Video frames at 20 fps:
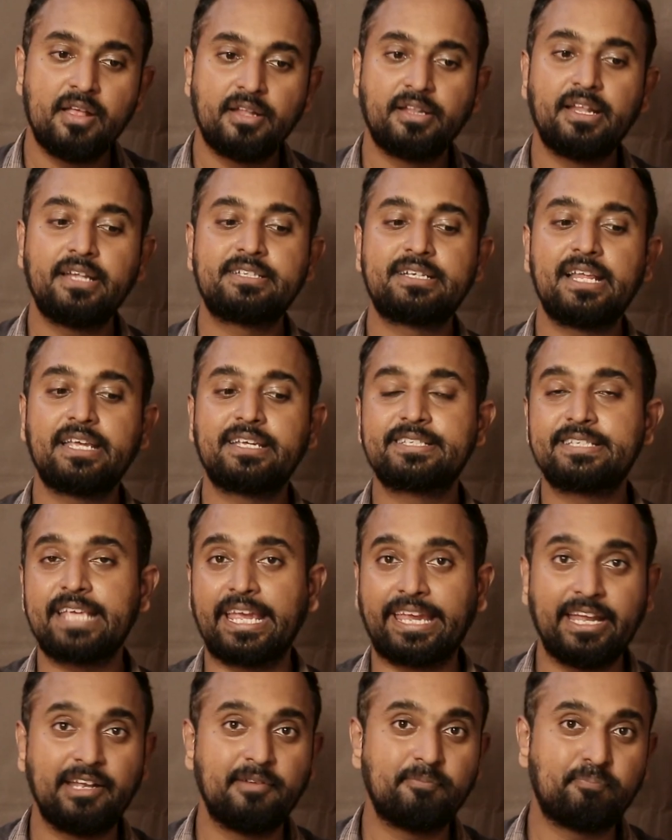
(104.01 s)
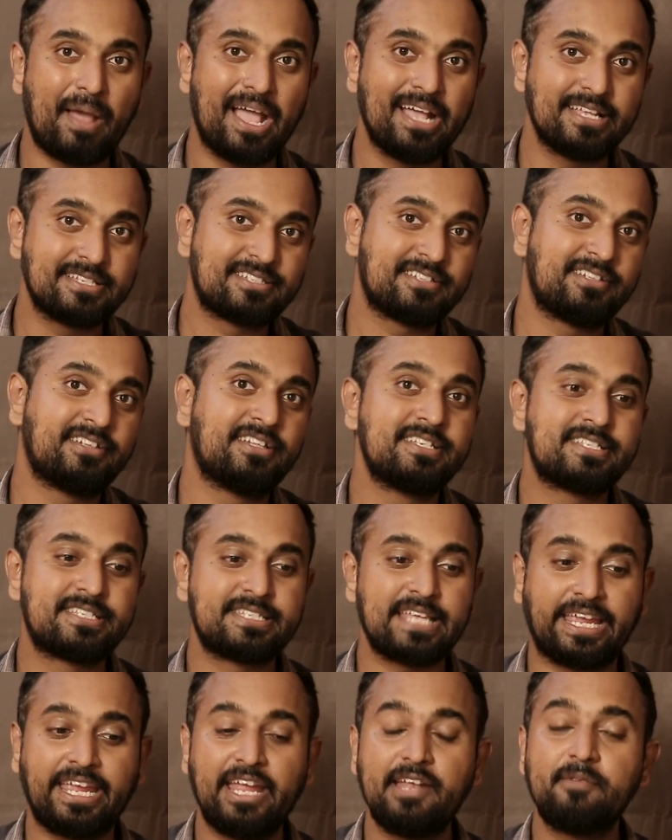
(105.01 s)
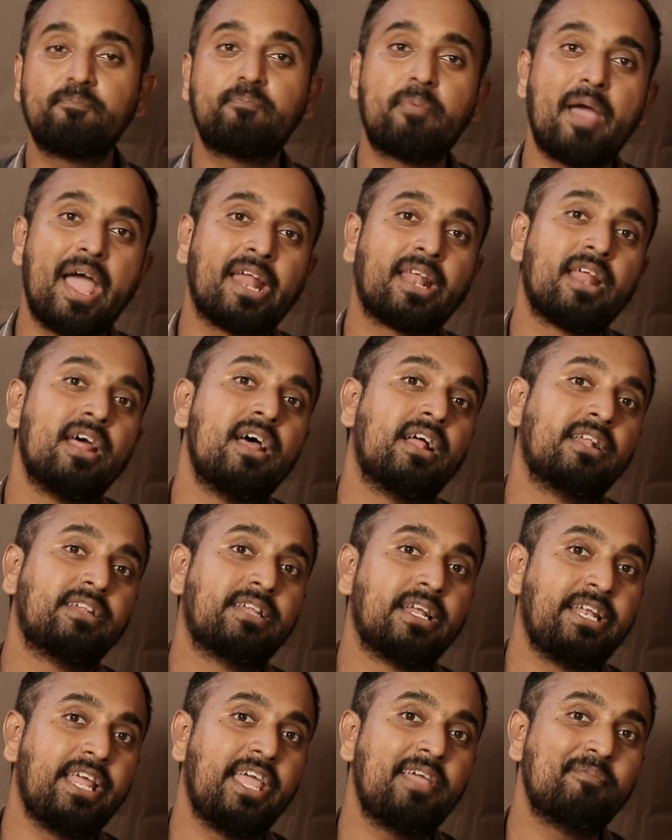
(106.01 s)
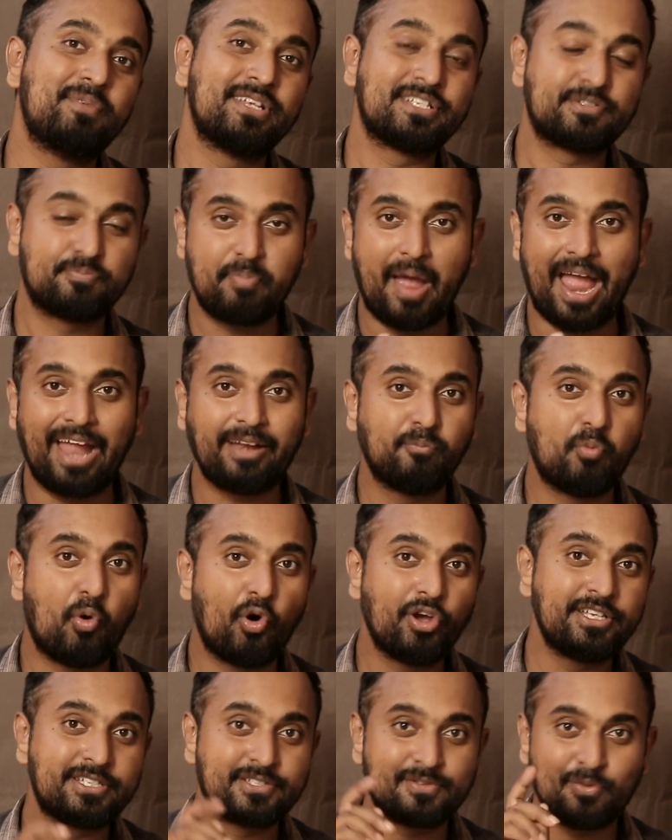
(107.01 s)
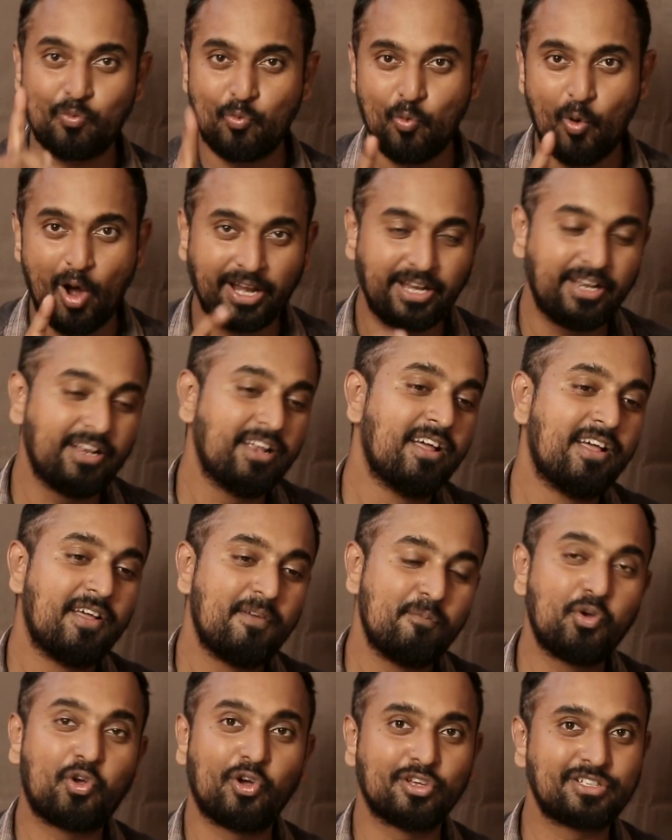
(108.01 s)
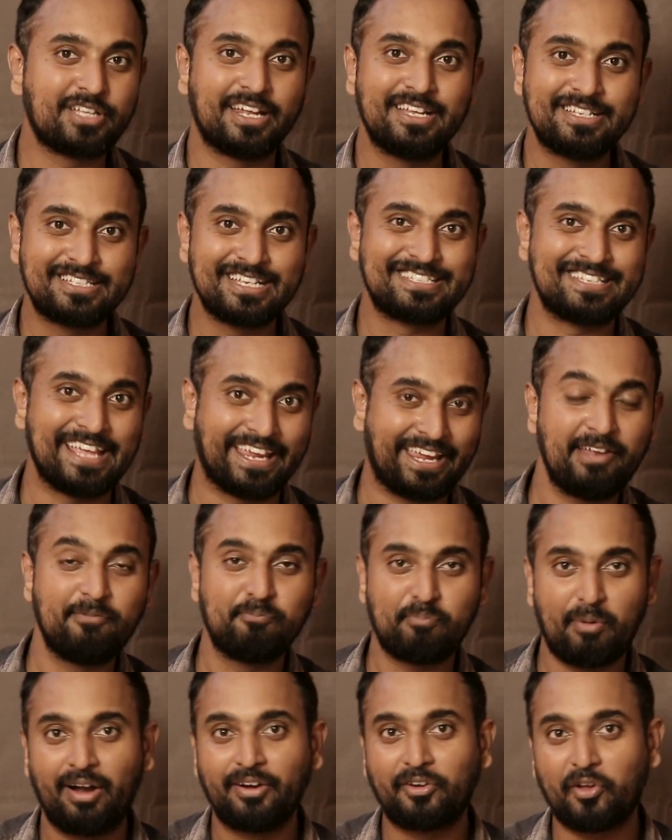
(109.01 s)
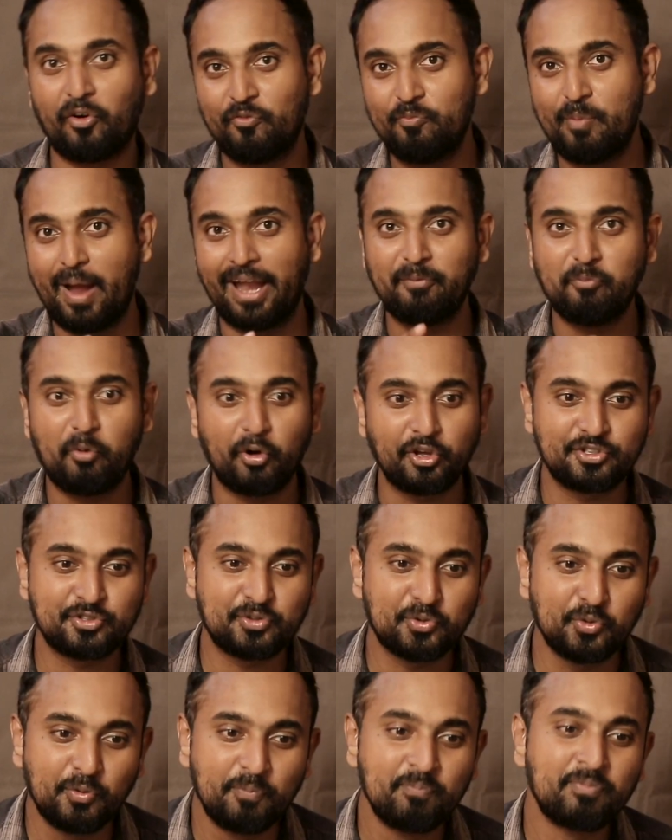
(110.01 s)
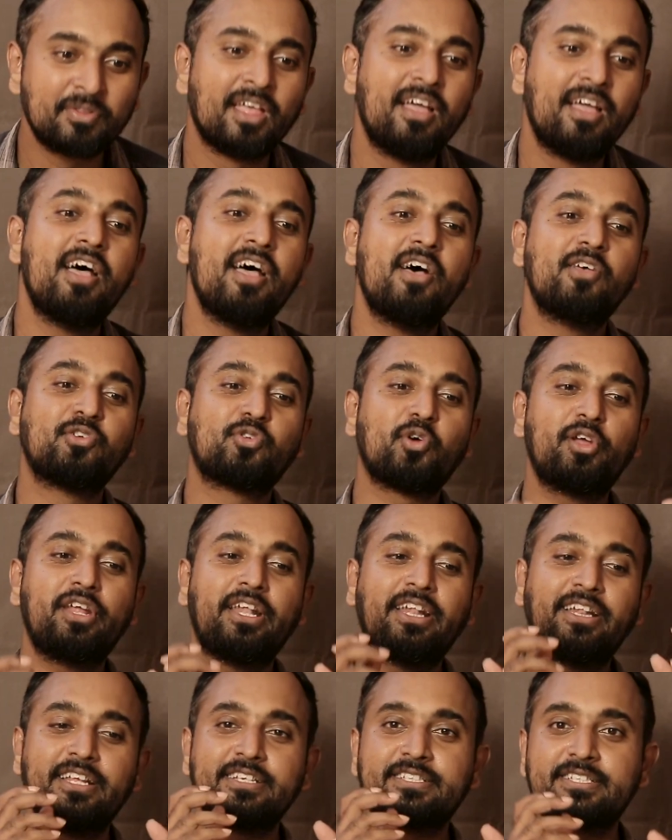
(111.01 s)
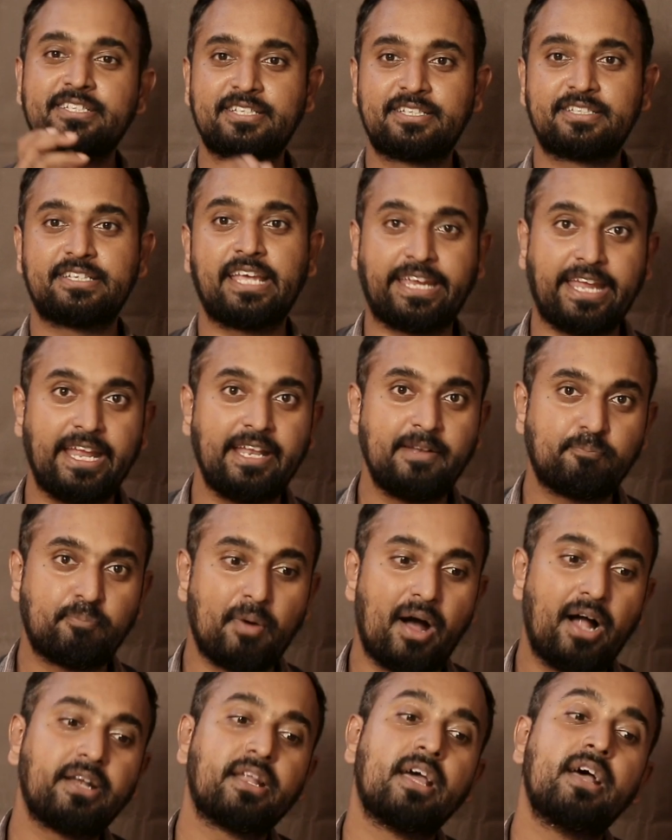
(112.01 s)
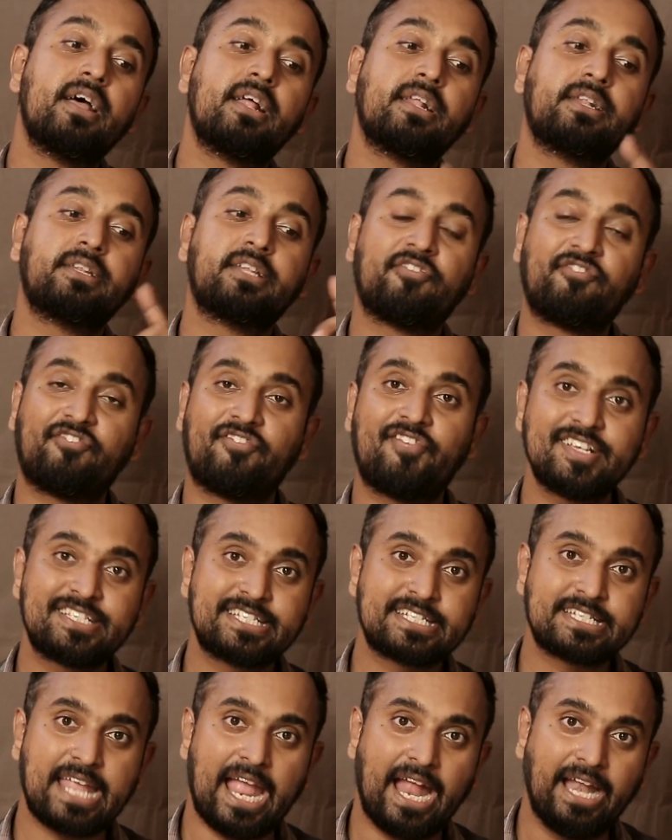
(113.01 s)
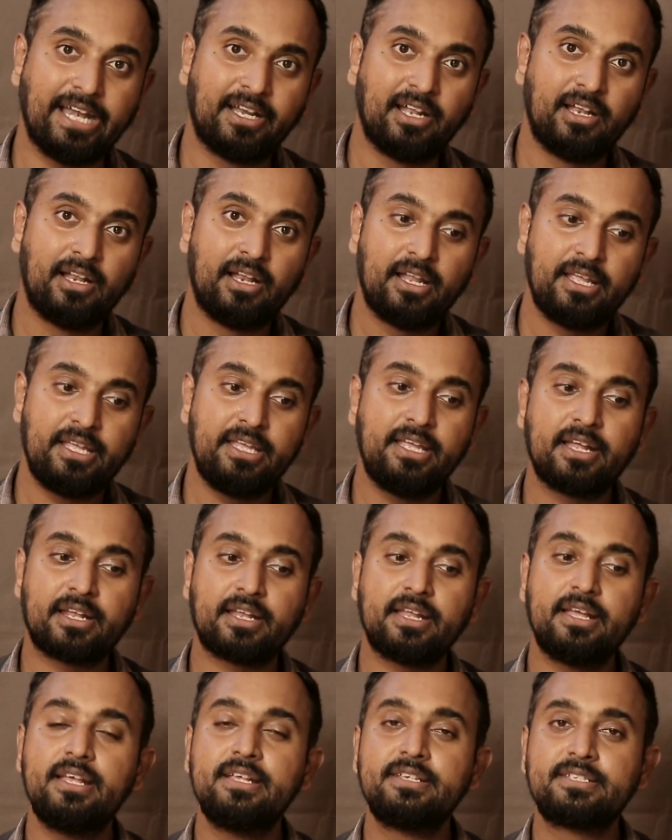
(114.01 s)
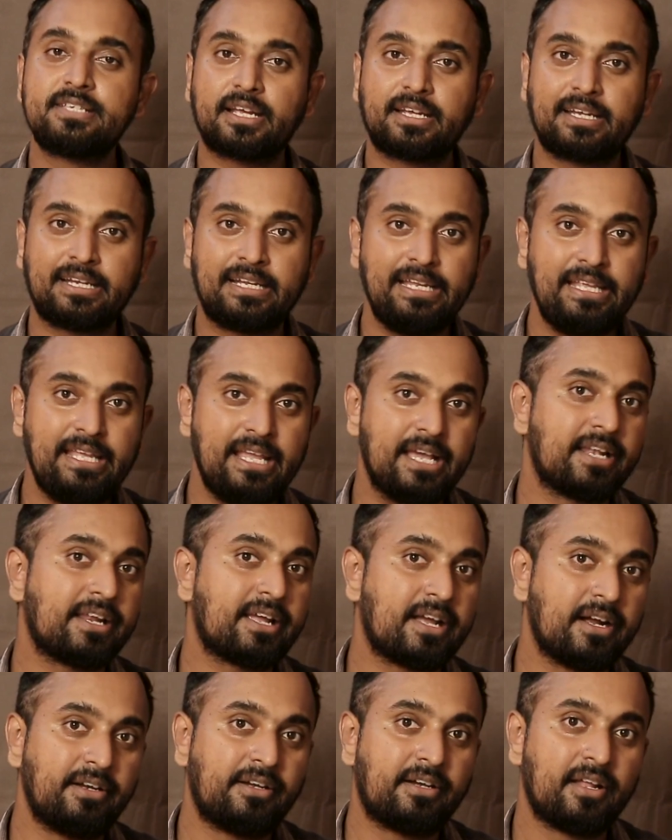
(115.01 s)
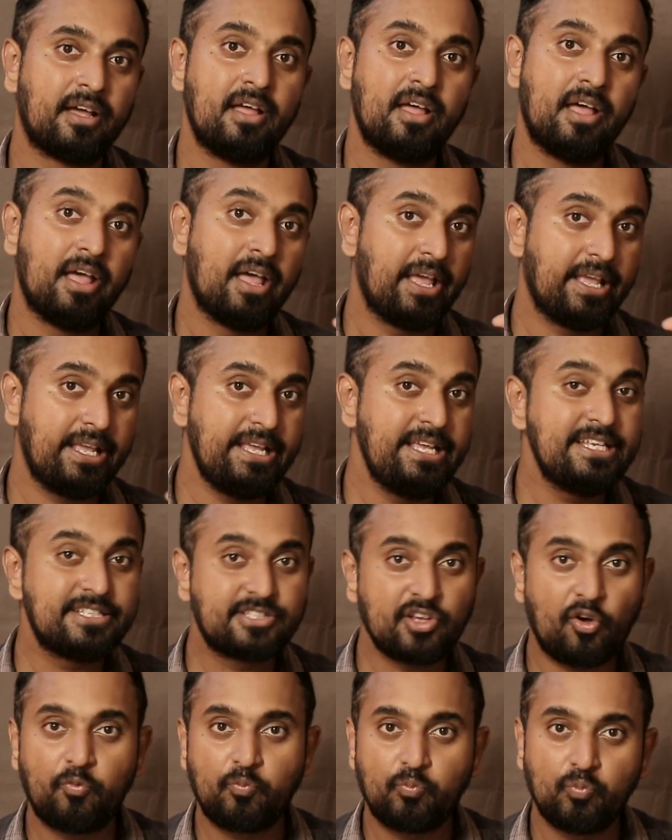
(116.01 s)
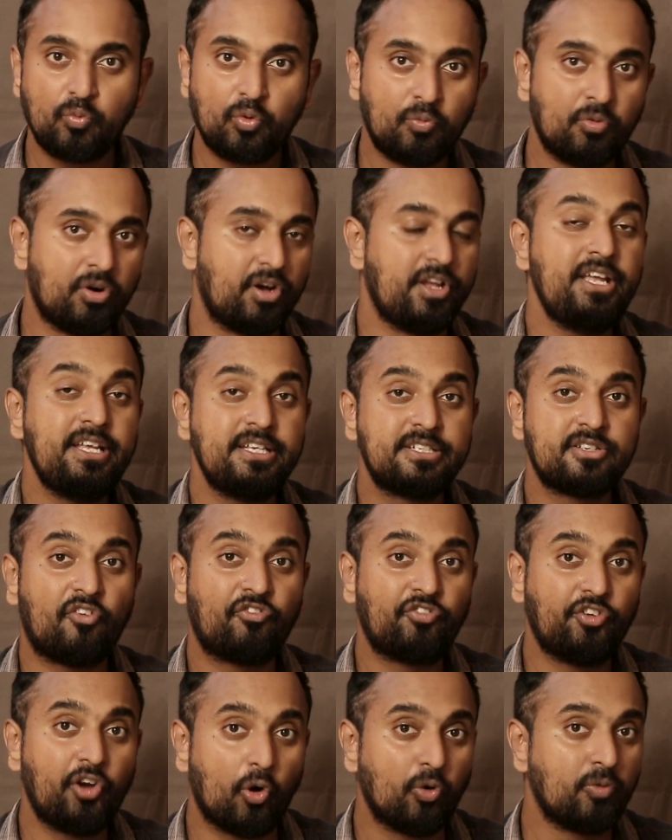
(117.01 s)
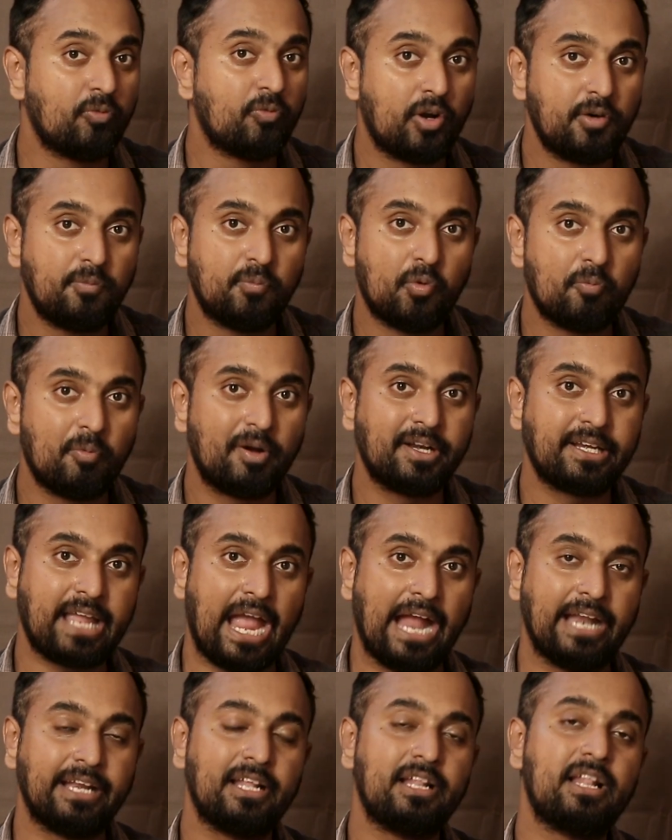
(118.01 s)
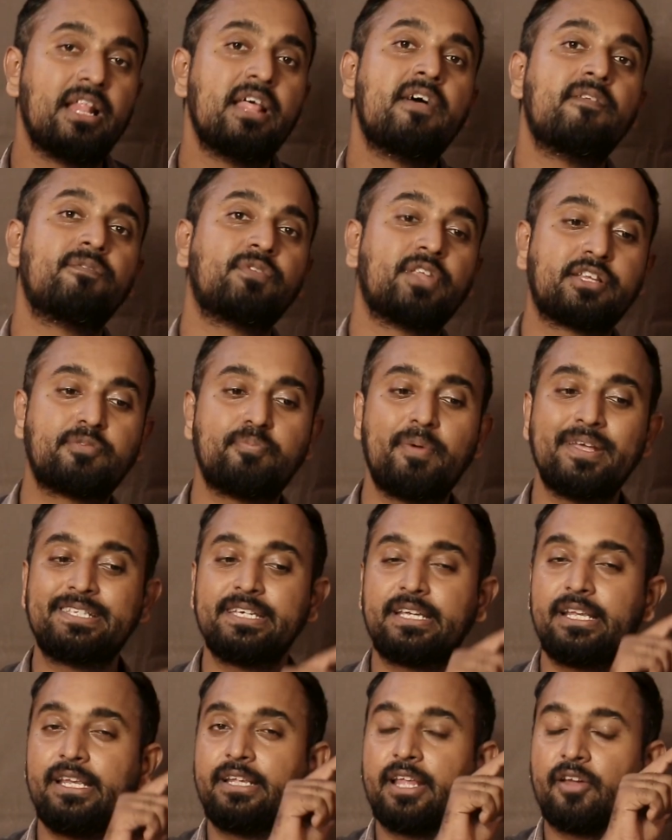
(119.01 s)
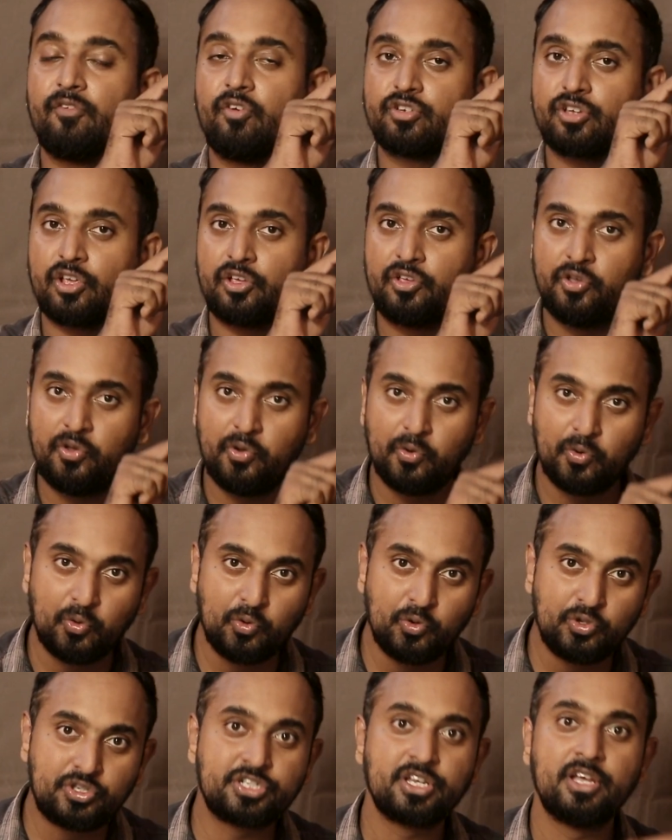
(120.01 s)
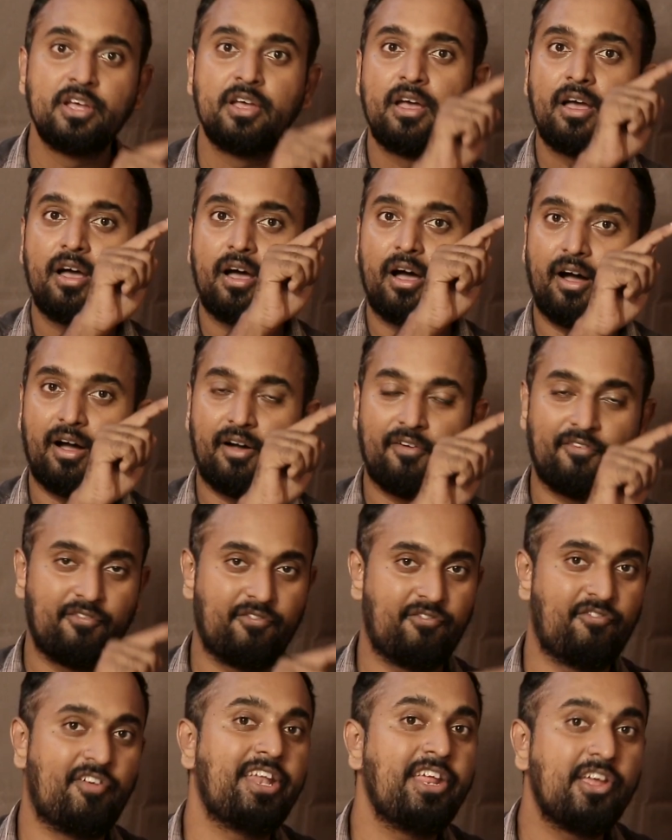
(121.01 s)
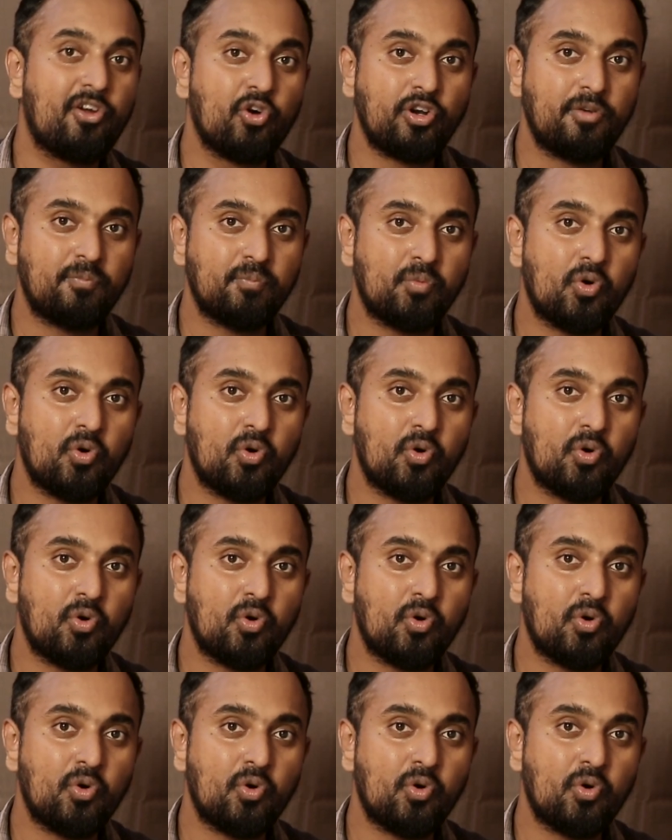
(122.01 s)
That's like second pairs. This second pair, the name is Bad Boys 1 because there is a second part of Bad Boys 2. So in this second part, the first candle here is a clear-cut ease of downward movement candle. That's basically there was a huge, very good